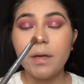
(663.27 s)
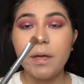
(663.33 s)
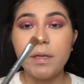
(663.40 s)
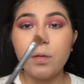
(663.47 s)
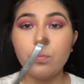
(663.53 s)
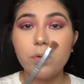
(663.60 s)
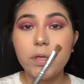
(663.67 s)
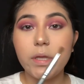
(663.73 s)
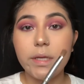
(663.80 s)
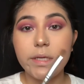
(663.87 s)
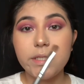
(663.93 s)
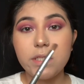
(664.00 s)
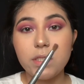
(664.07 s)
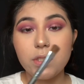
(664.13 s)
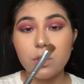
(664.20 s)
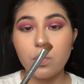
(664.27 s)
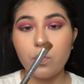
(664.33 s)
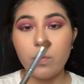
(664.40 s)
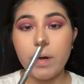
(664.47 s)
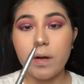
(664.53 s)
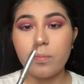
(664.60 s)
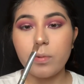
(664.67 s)
And then with this
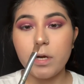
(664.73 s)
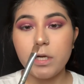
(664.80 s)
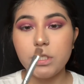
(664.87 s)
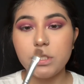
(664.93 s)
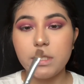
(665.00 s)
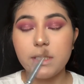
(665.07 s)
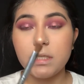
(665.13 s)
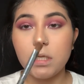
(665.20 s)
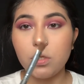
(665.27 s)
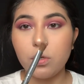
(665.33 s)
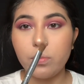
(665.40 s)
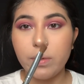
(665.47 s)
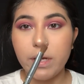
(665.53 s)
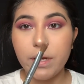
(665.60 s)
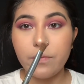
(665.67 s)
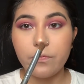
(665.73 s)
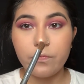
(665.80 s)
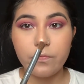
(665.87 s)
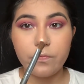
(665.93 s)
square brush that's a little bit